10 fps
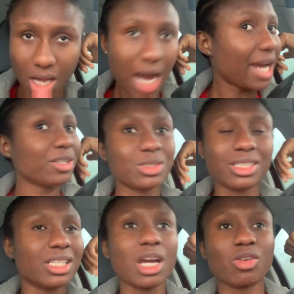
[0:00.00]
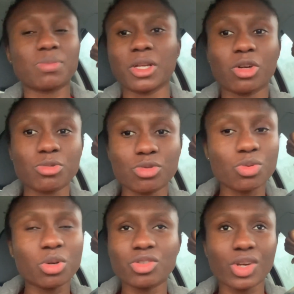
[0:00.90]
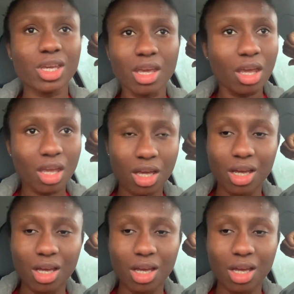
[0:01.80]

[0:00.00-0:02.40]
I don't think I'll spend up to 200k